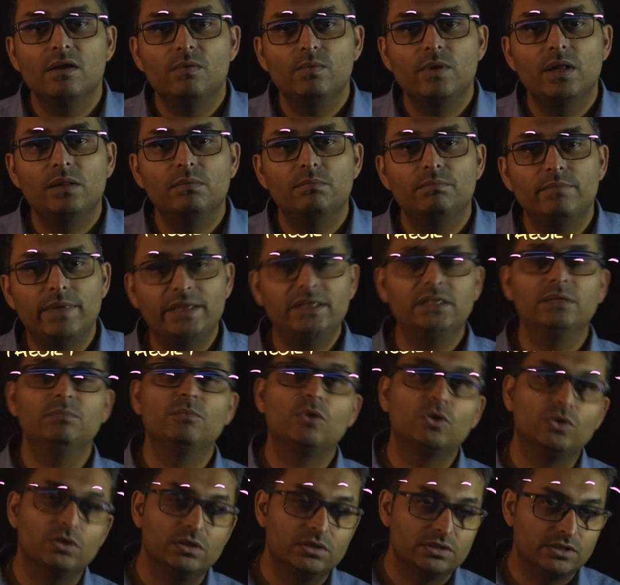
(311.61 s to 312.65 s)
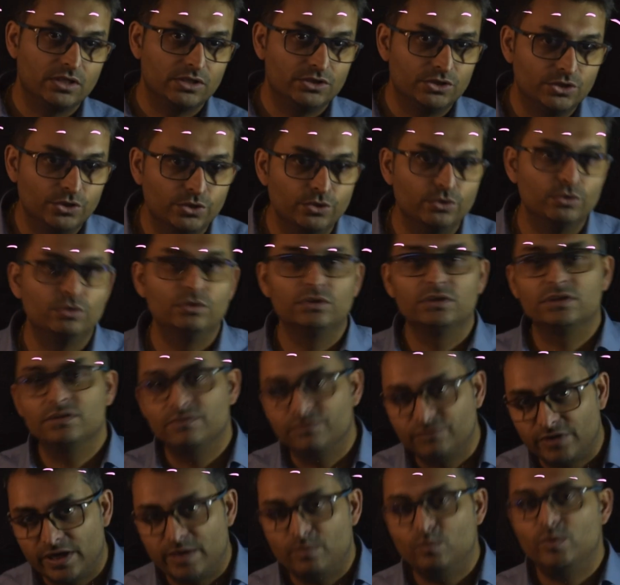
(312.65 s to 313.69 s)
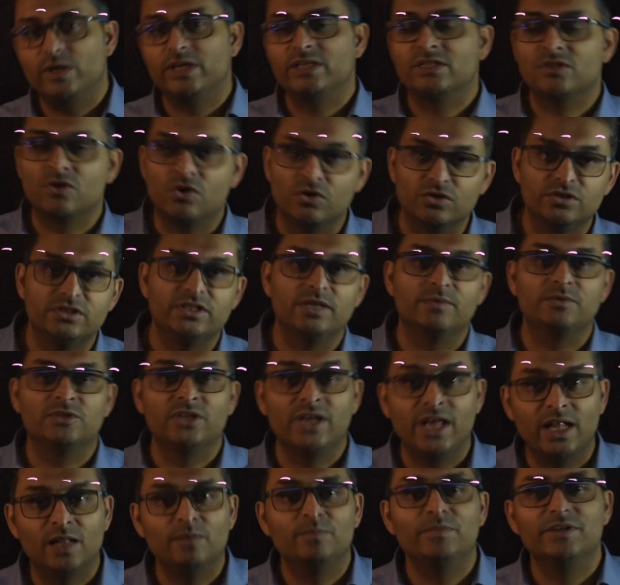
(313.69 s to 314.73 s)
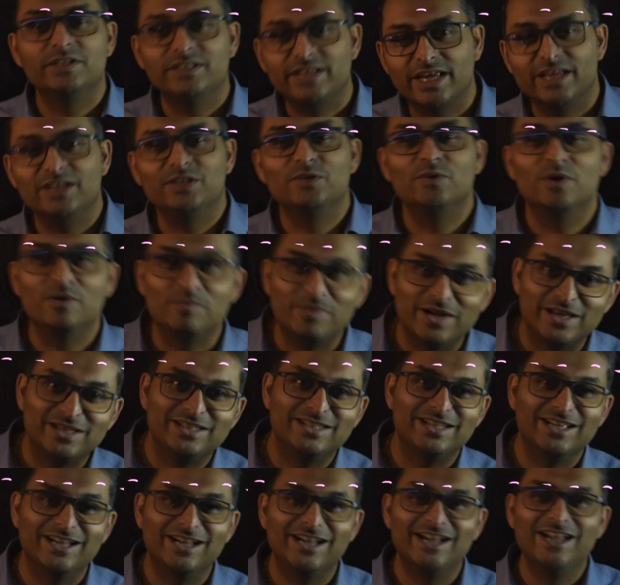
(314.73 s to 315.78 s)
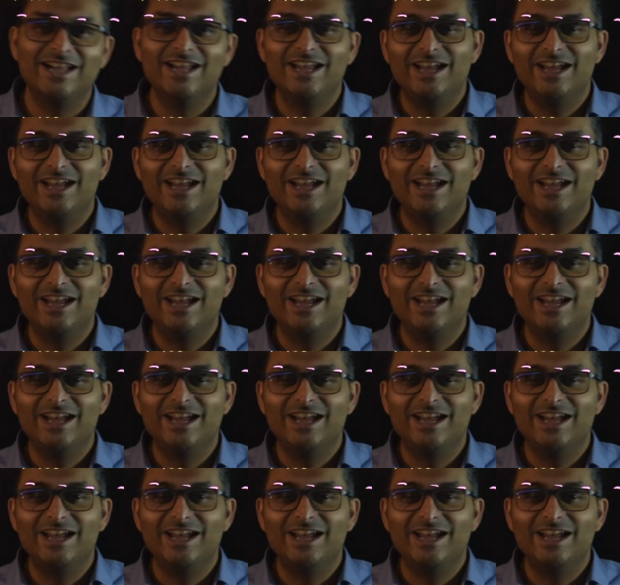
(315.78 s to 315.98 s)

Well, mental models are tools, frameworks, concepts to help us get to a better